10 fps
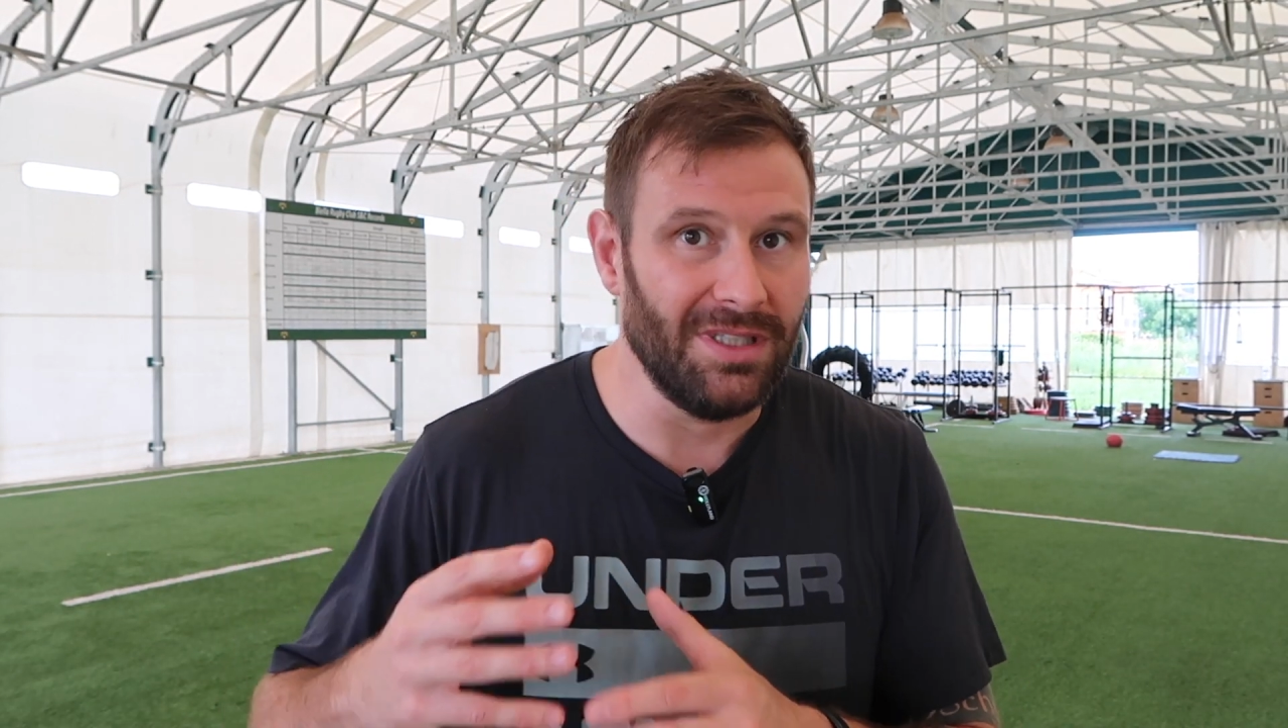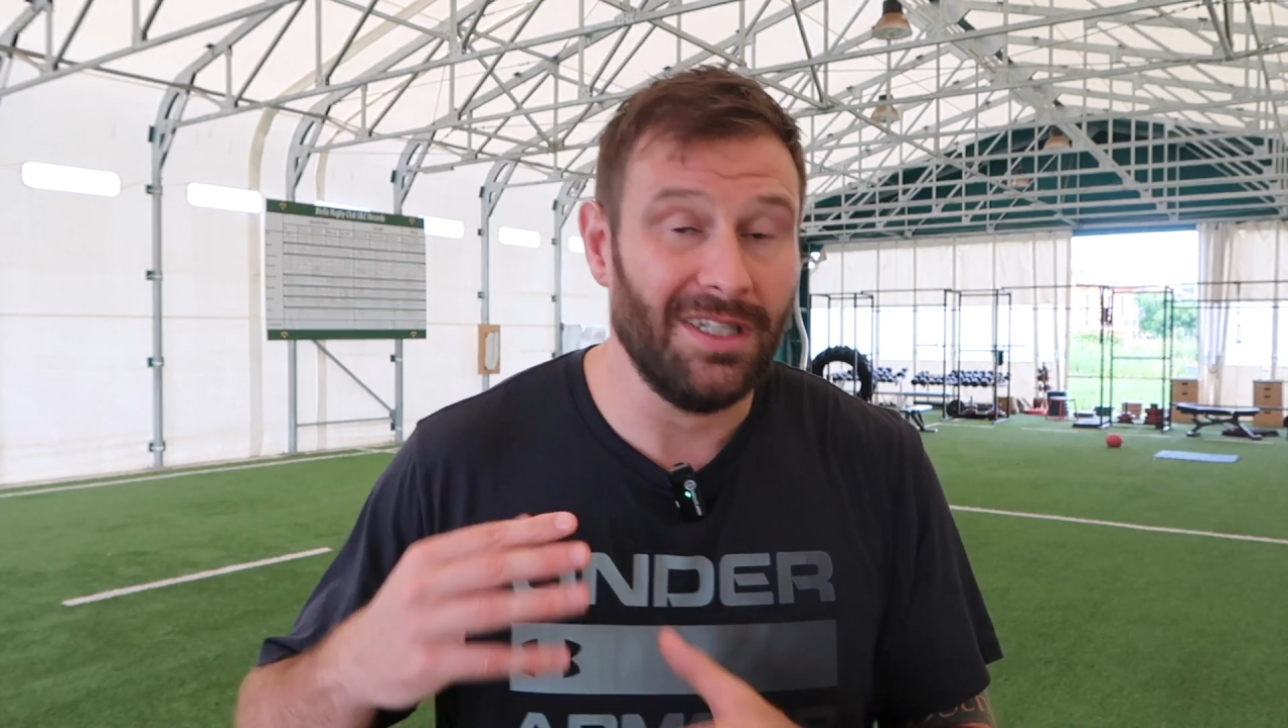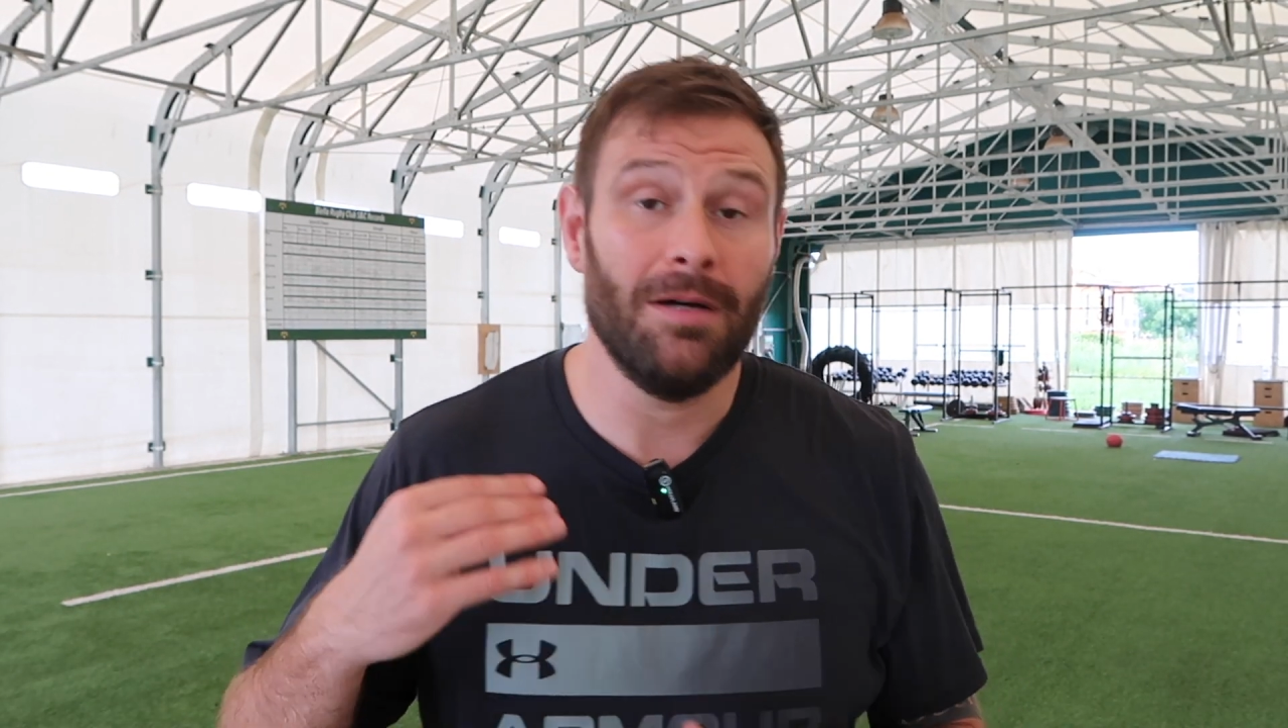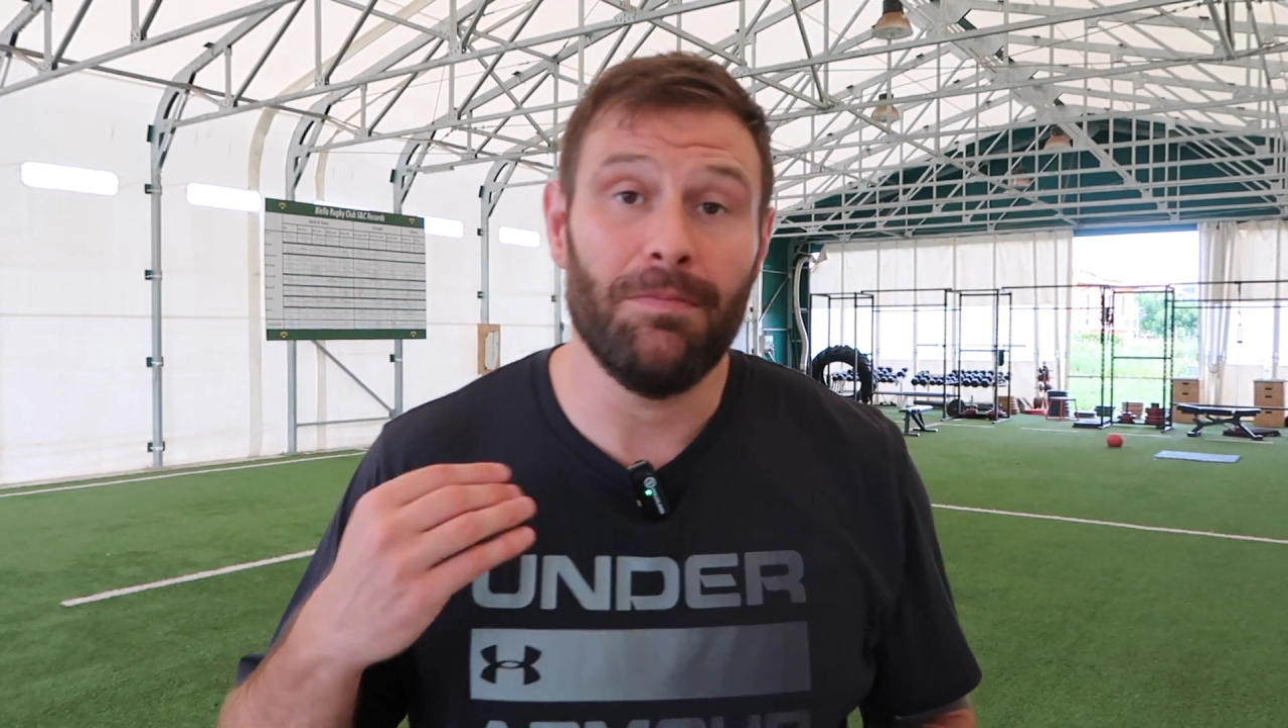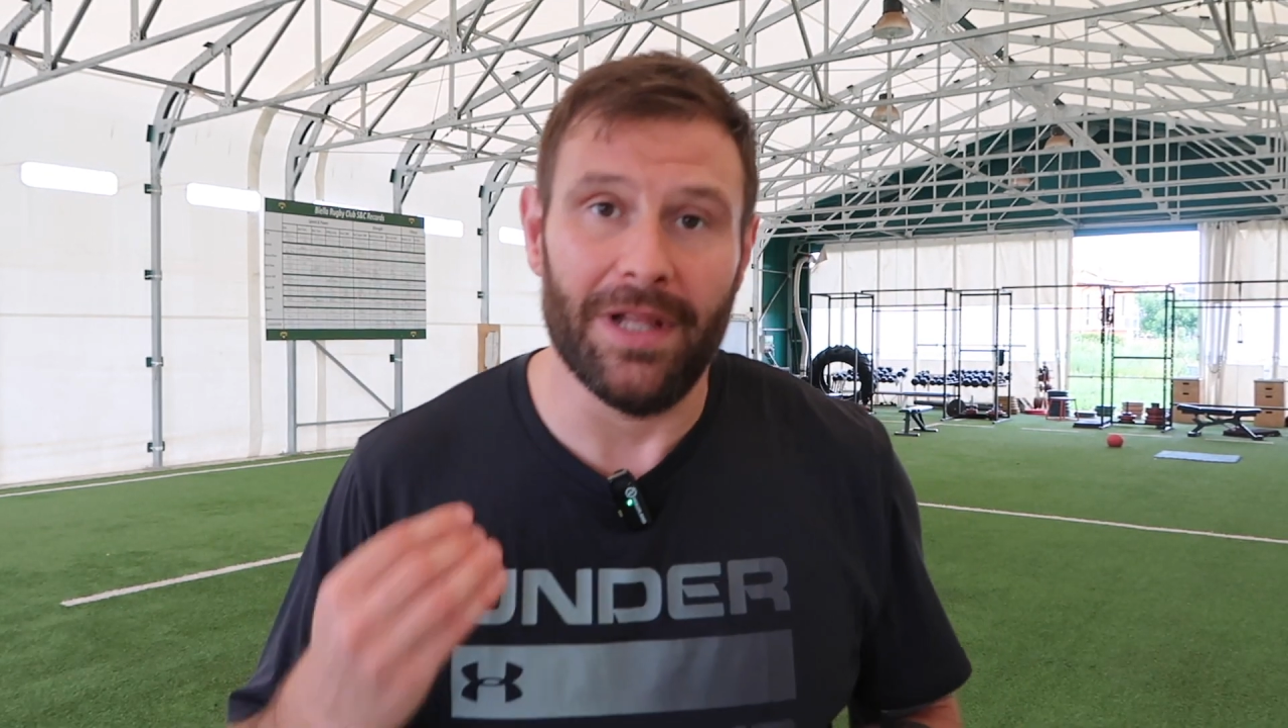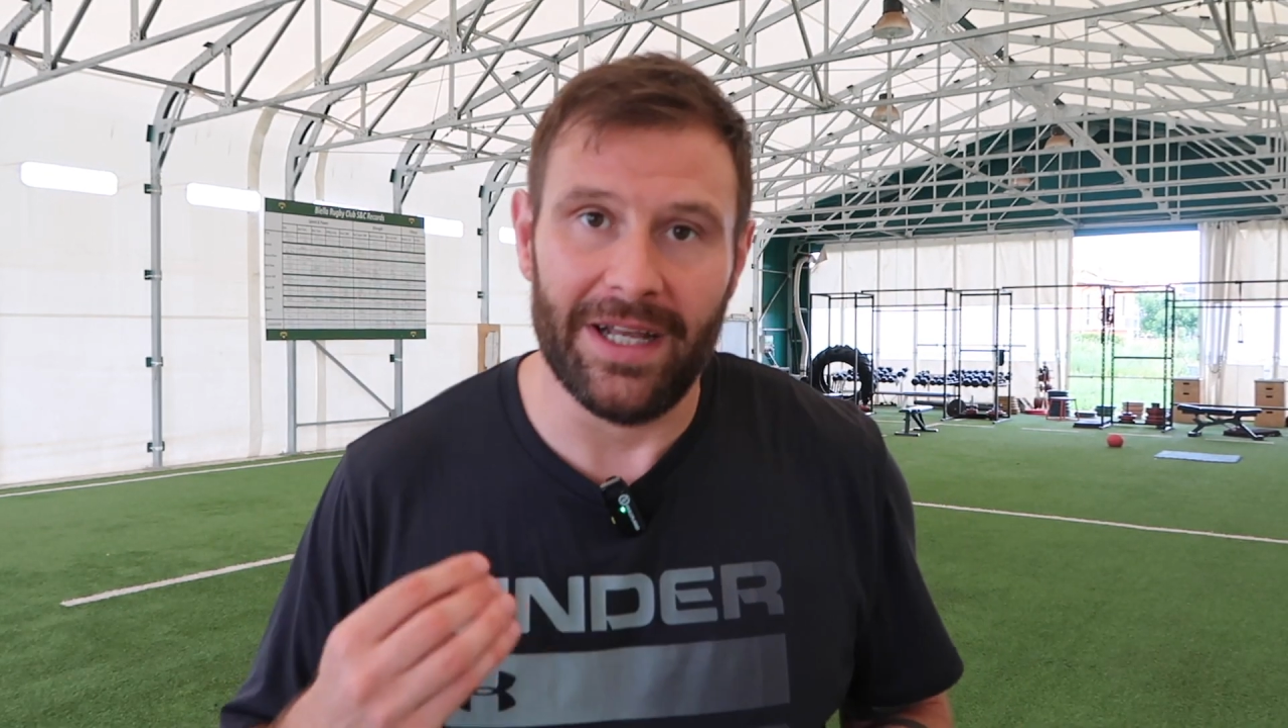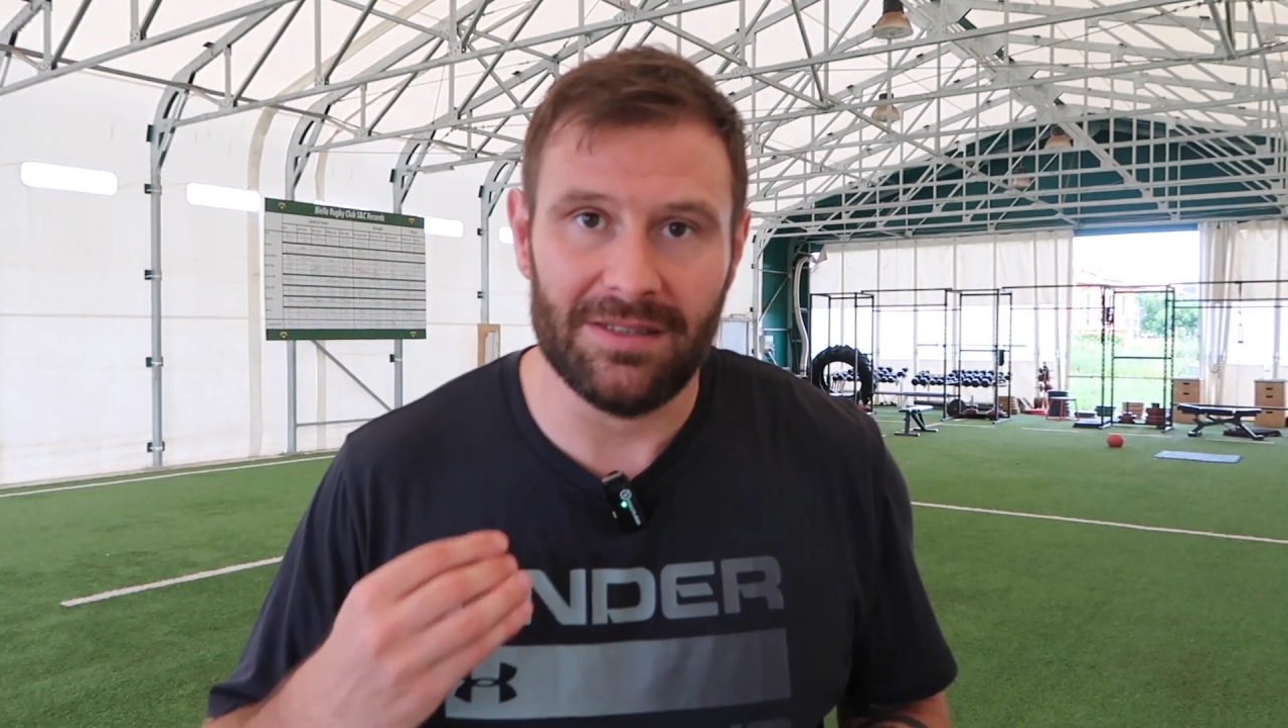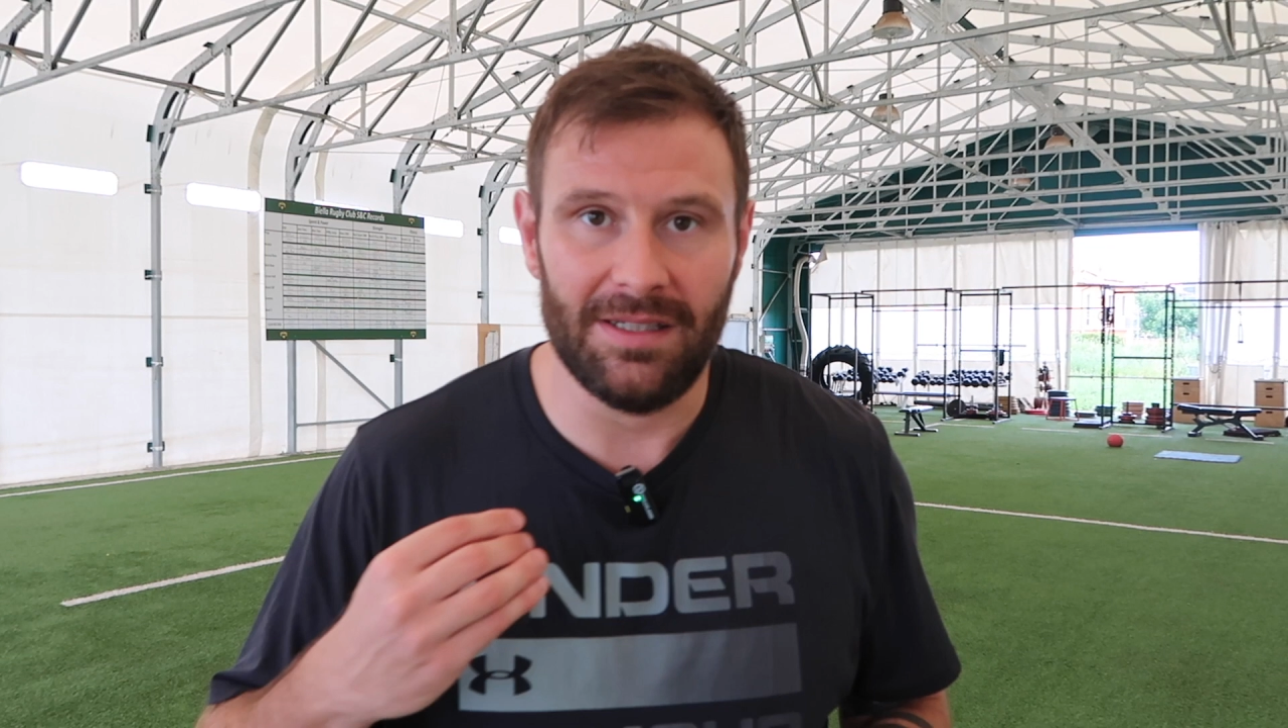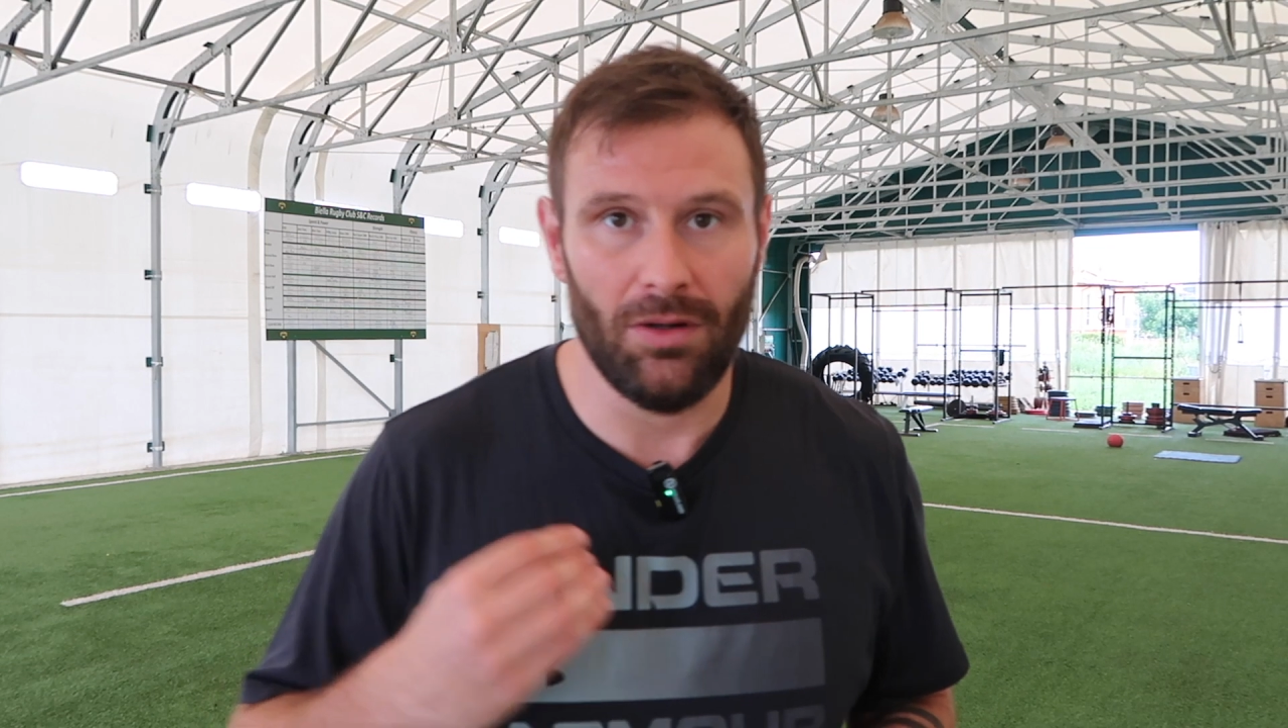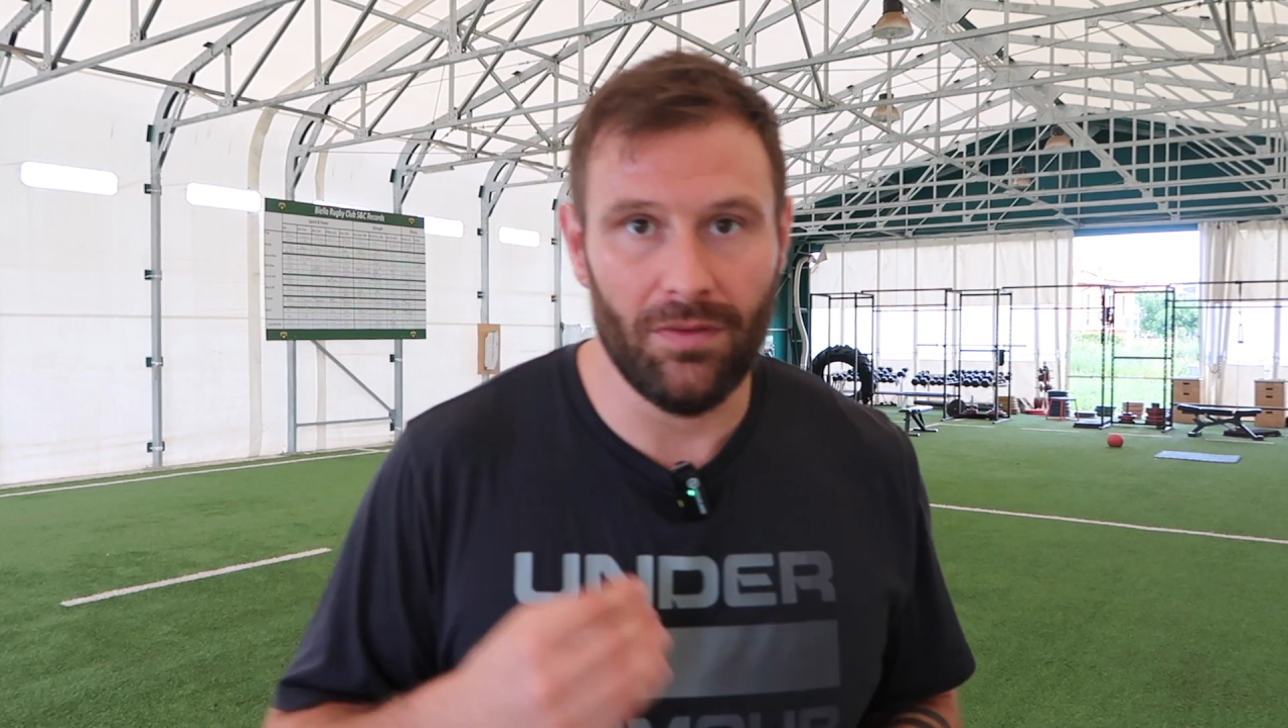and the complexity